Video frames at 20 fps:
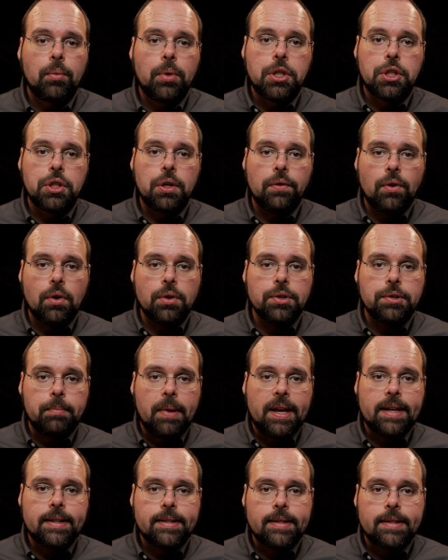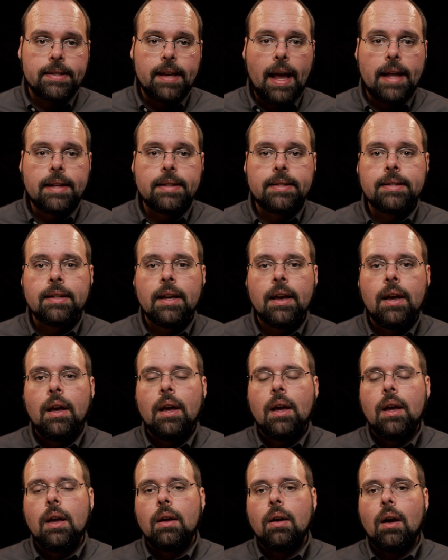which of course makes sense
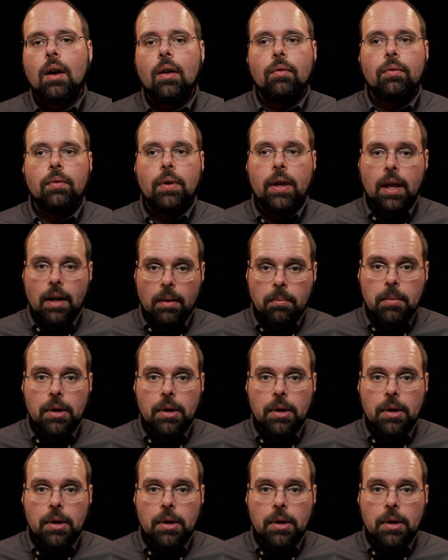in a